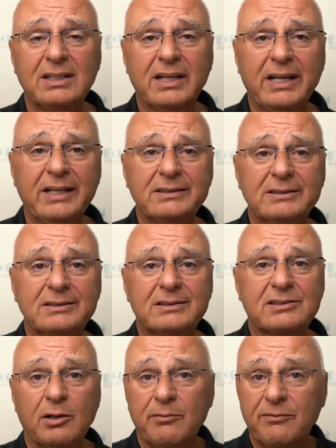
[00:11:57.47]
And
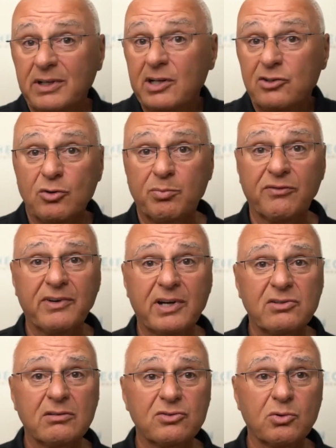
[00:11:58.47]
some financial
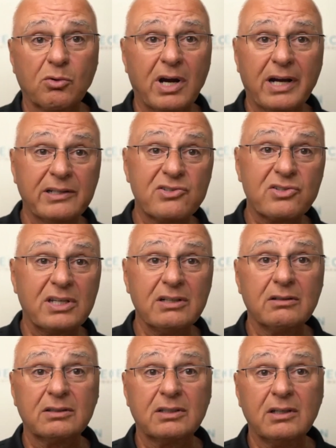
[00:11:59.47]
professionals who are highly skilled,